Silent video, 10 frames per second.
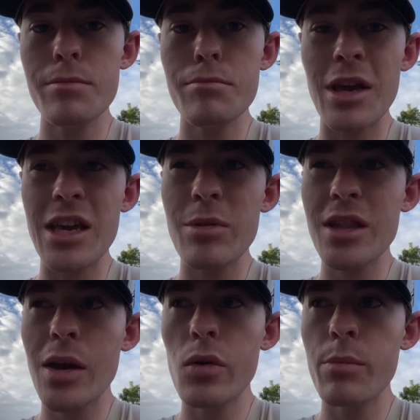maybe
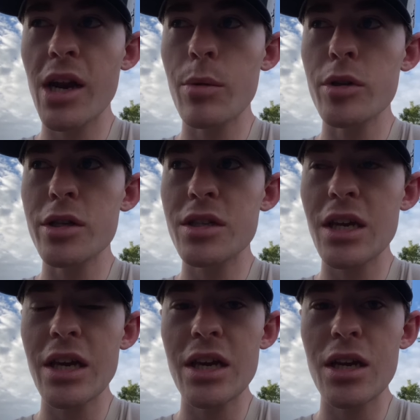they would have been able to
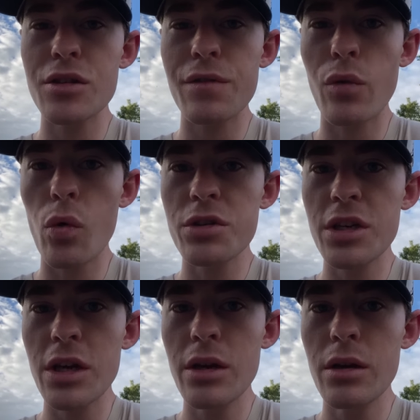sneak in as a 4
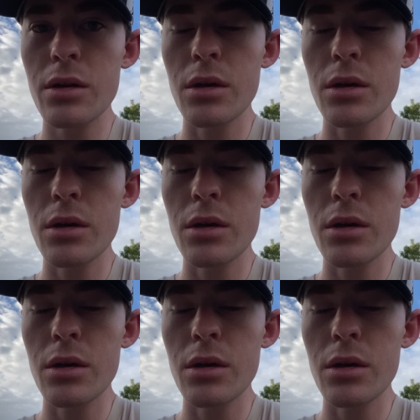seed.